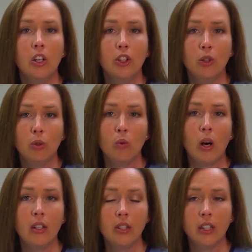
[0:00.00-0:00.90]
You will
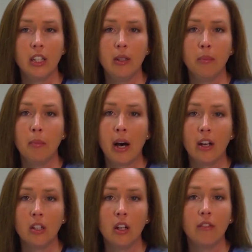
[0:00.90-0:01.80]
want to keep a
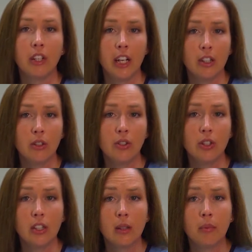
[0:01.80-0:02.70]
bottle of Karo
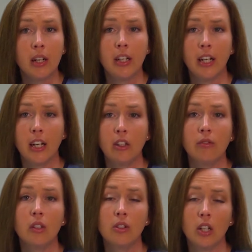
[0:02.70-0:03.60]
syrup on hand
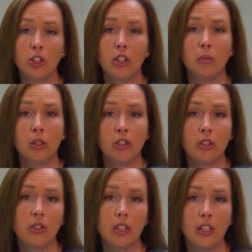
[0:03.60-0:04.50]
for such an
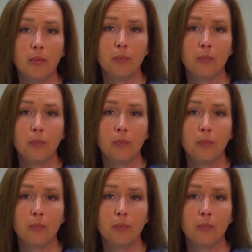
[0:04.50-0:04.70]
emergency.